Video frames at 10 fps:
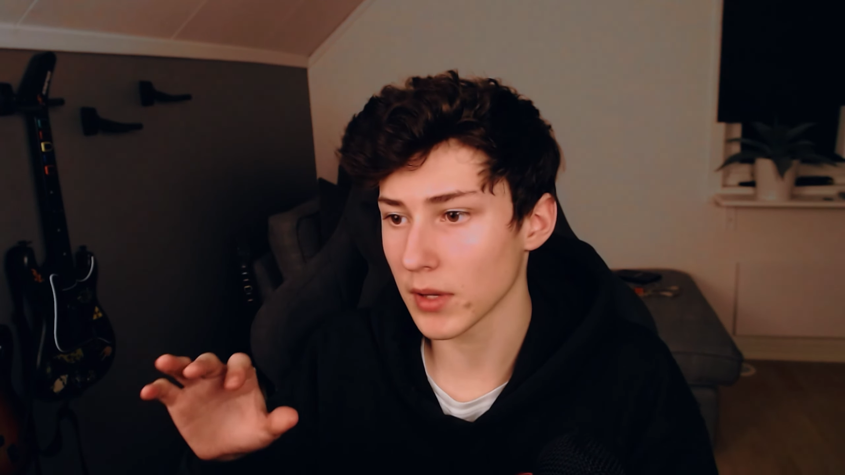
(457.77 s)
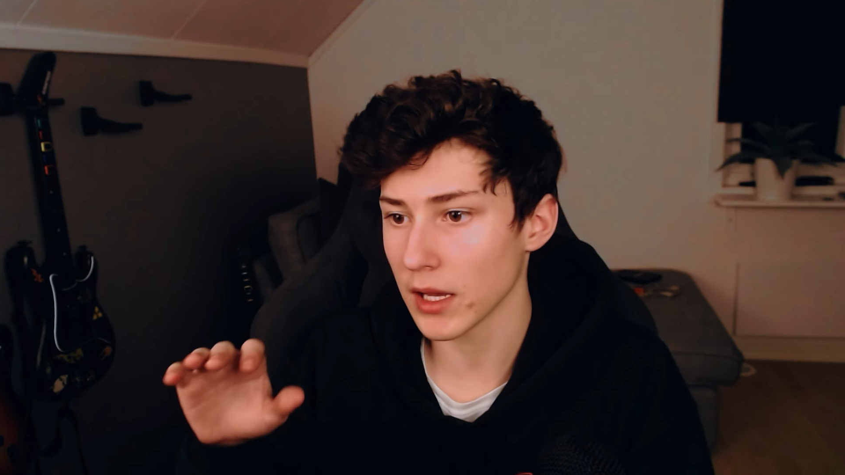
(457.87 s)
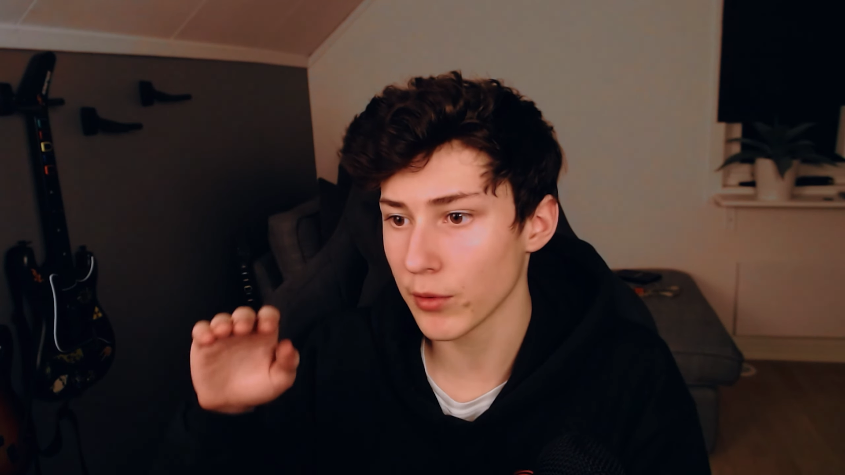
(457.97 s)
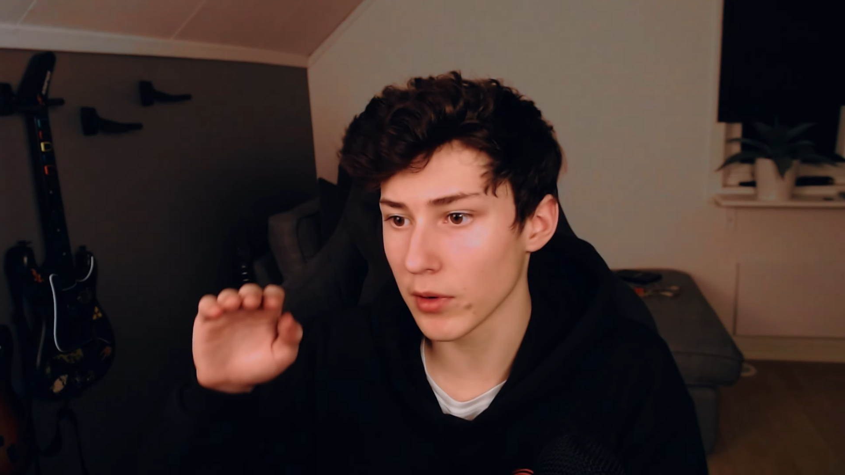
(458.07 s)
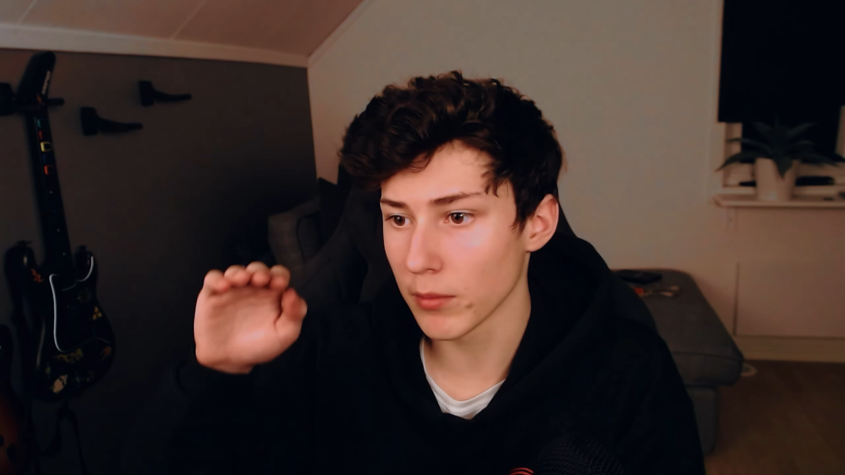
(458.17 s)

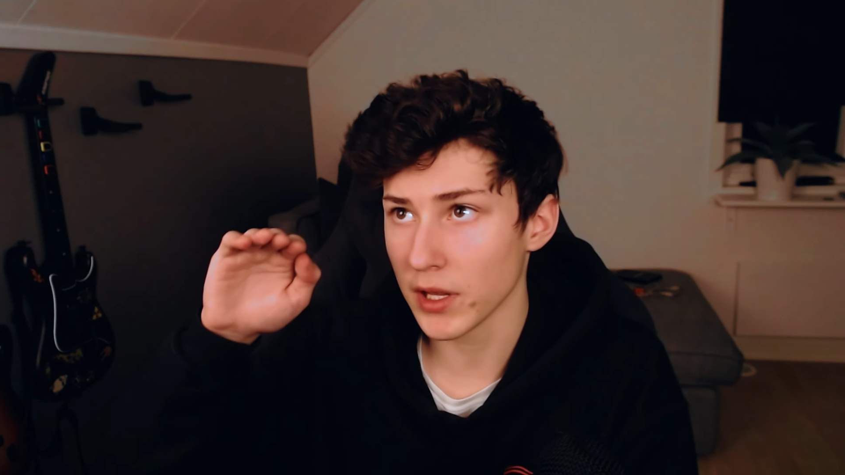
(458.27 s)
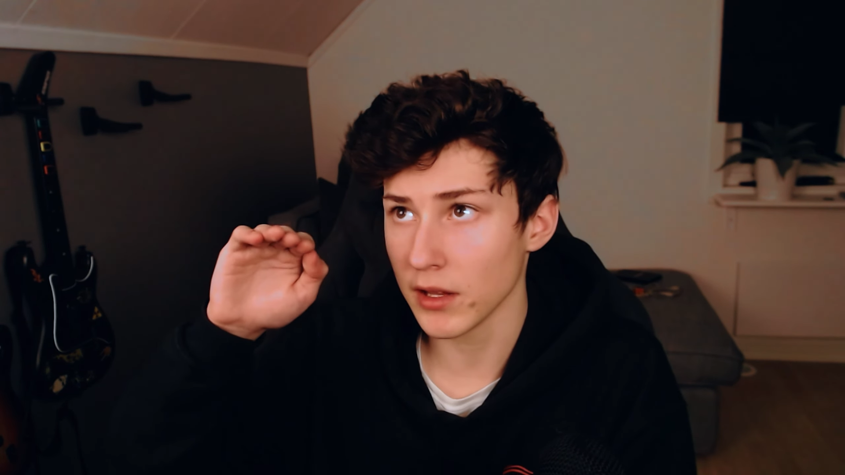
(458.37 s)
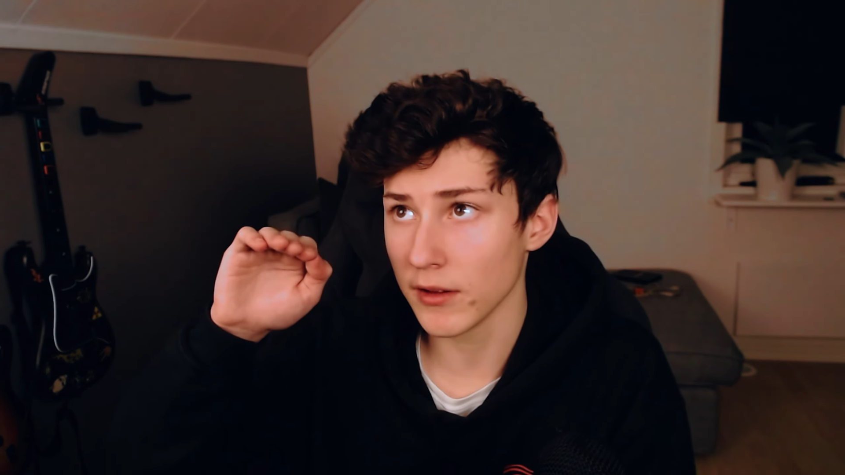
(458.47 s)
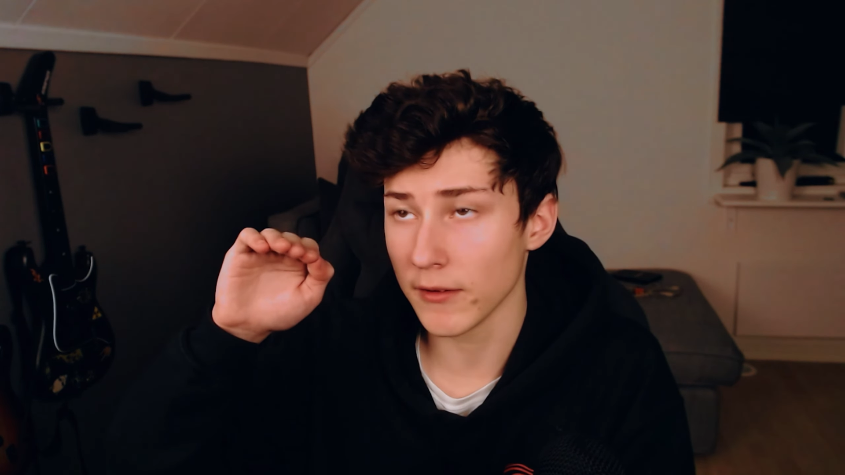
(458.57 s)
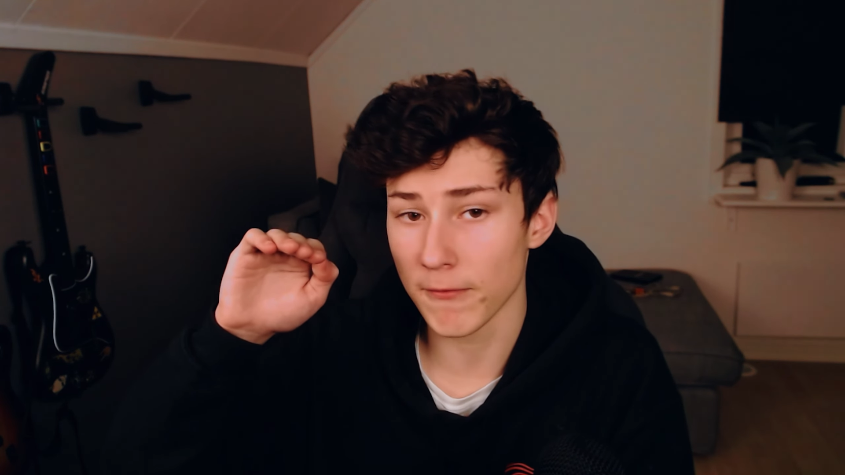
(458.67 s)
it will
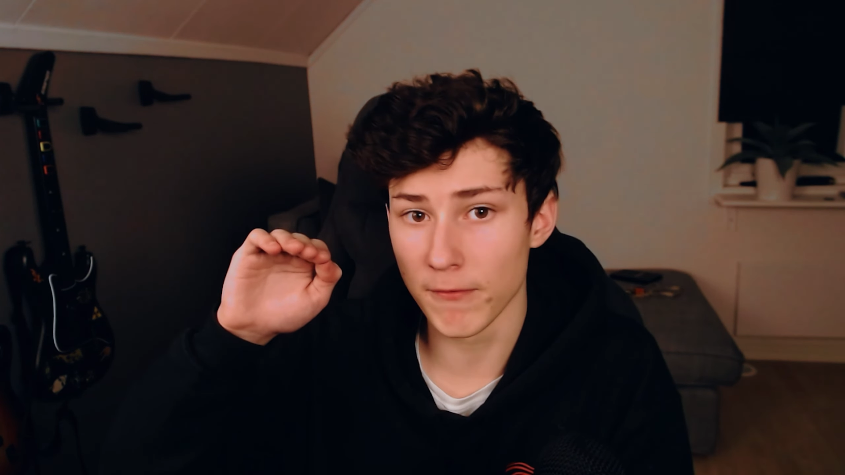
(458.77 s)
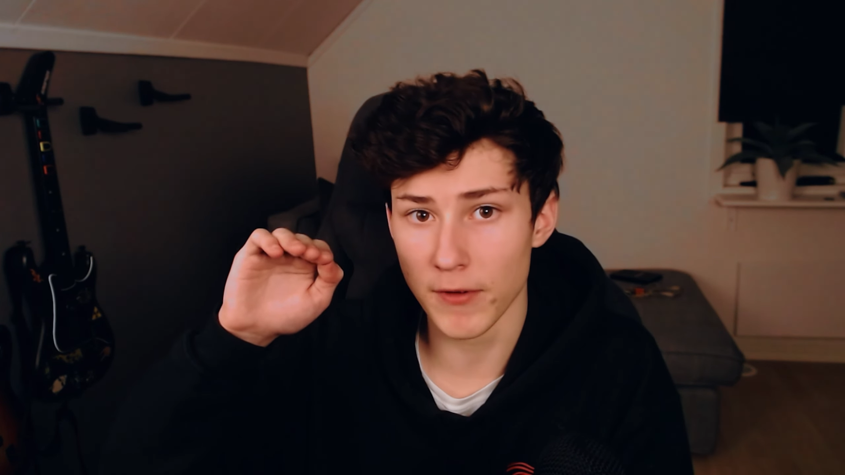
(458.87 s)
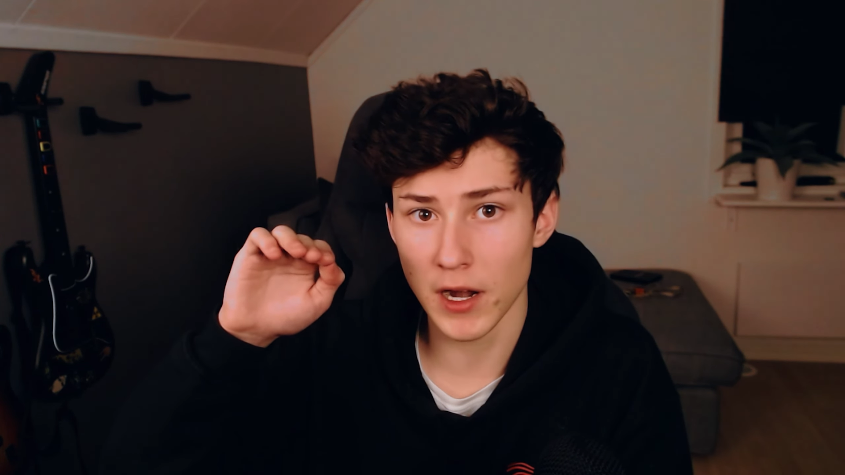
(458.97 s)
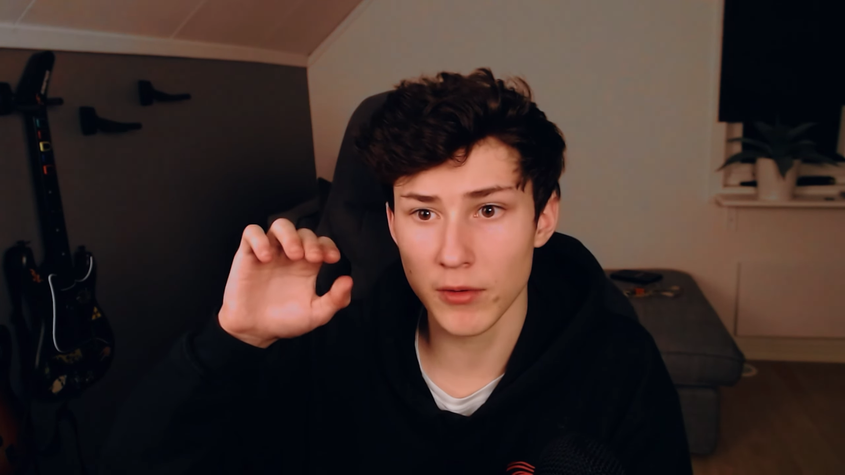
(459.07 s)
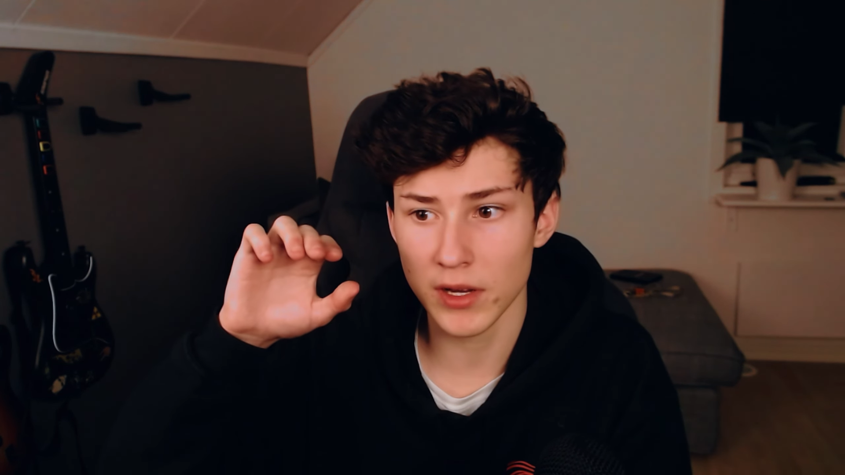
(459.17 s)
be
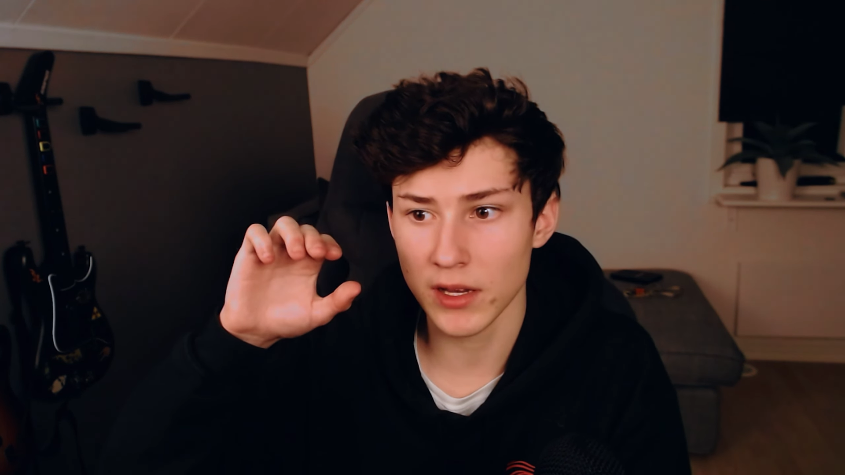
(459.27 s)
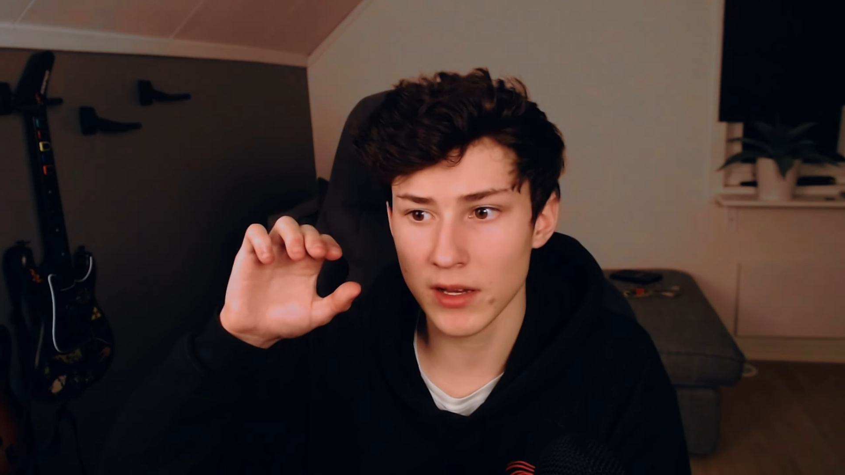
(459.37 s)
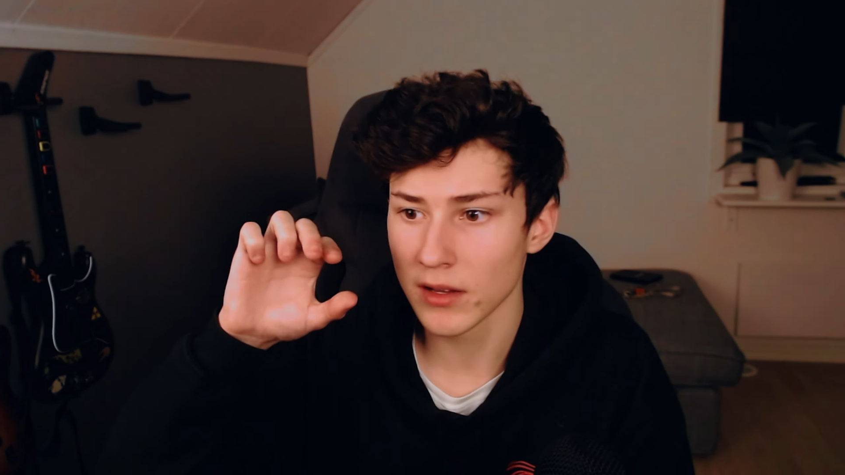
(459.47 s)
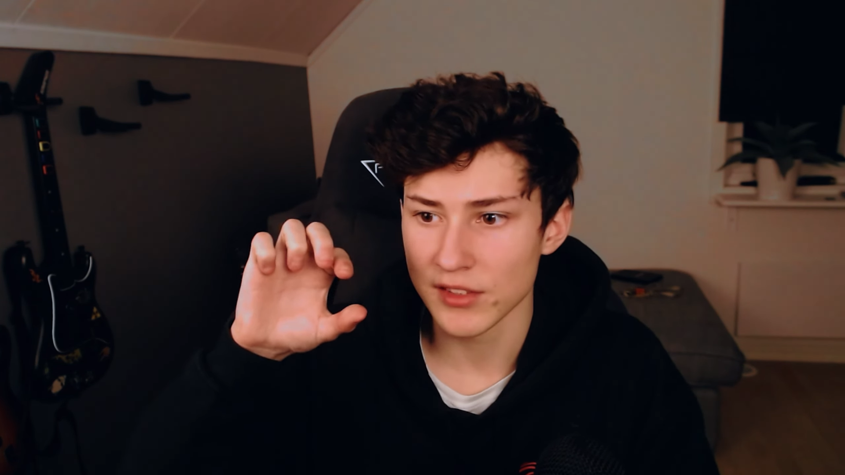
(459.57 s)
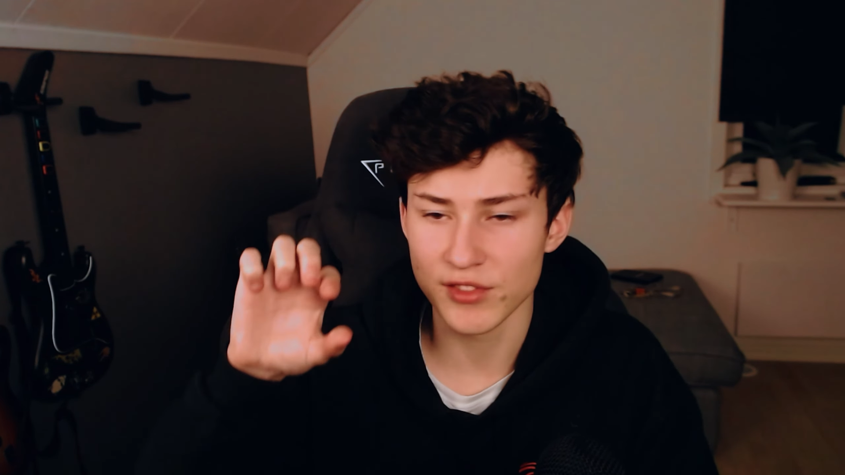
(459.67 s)

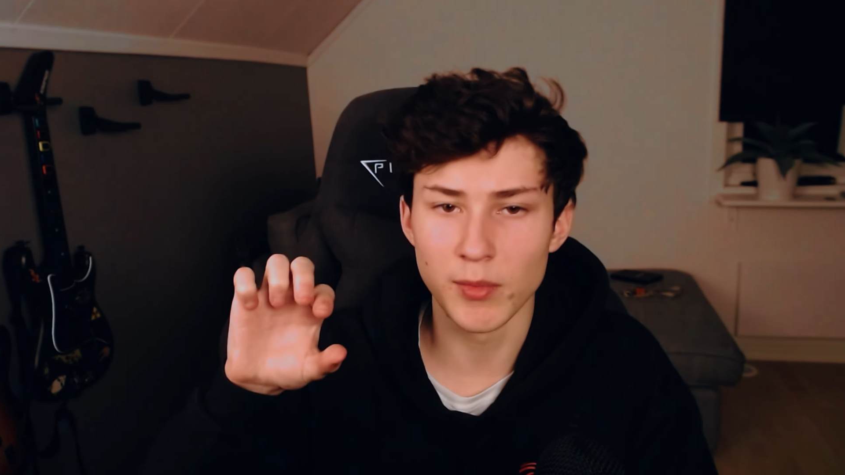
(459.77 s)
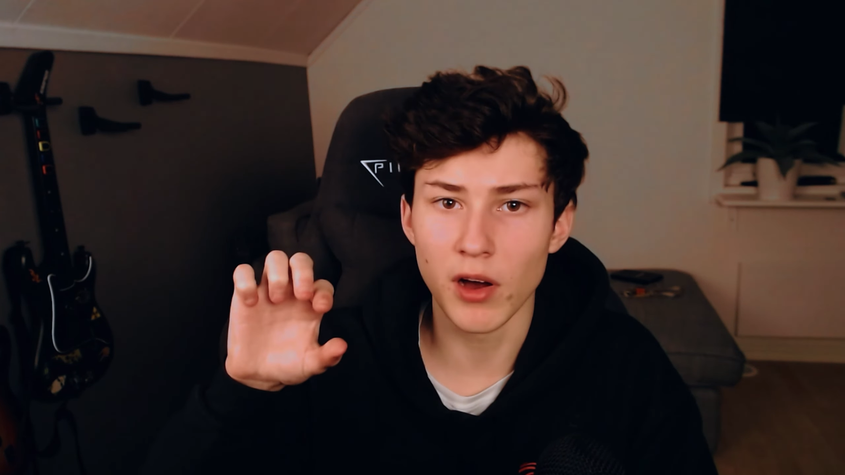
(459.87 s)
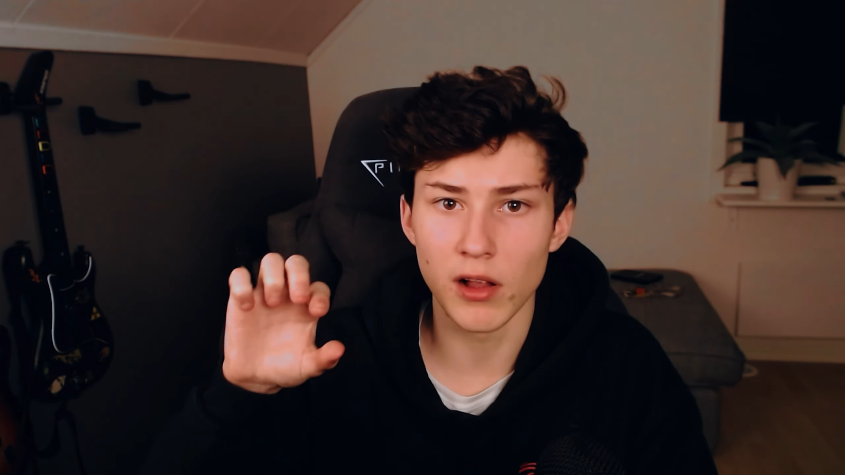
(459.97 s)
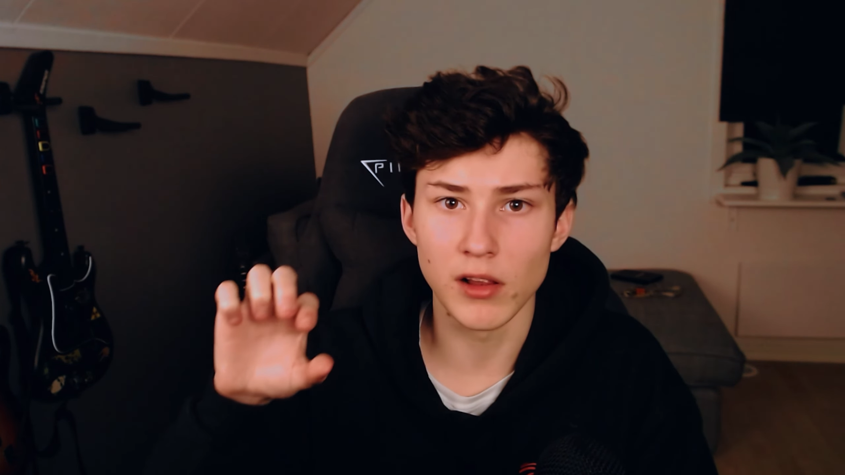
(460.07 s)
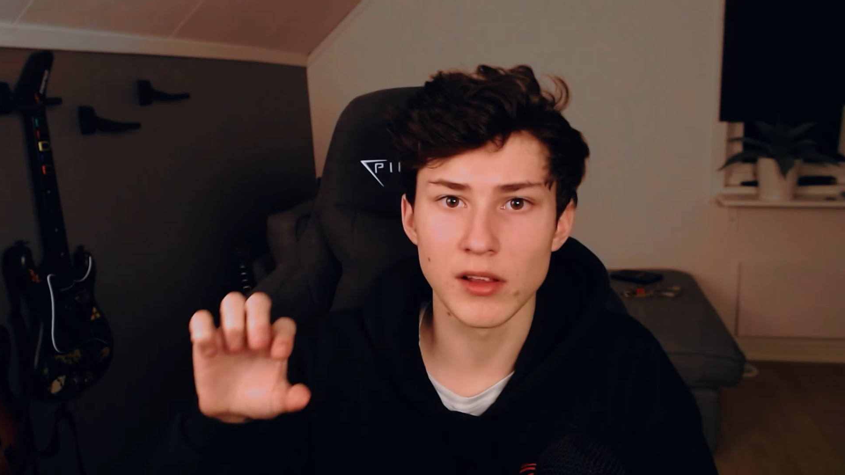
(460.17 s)
very
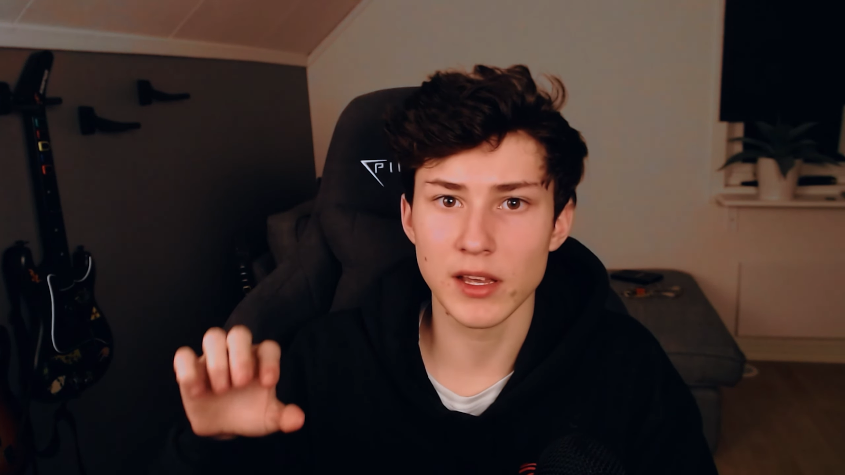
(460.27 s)
small